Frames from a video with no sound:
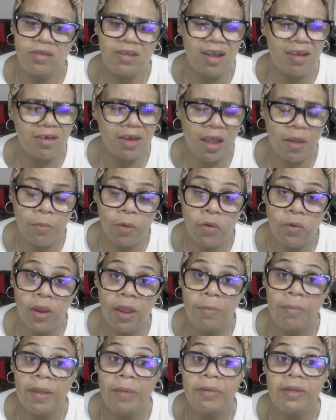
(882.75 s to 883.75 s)
Y'all know I'm a
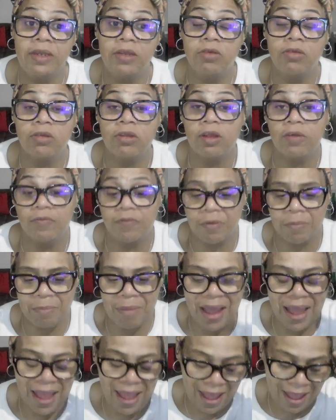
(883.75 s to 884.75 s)
crybaby. Tears come from
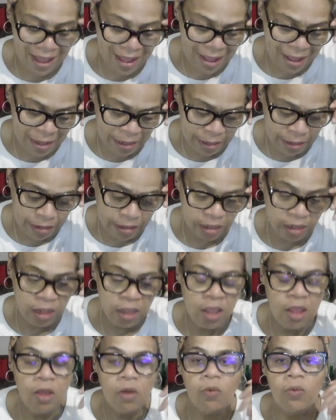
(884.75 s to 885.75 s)
my eyes
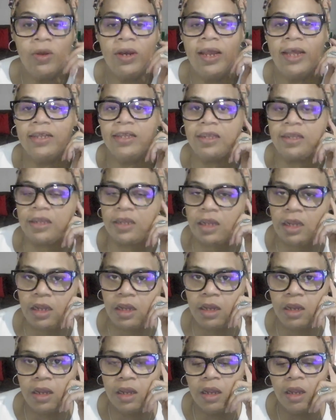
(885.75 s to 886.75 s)
when I
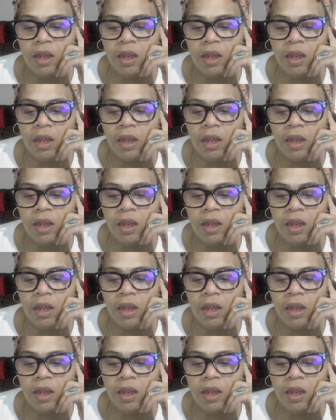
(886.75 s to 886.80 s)
see,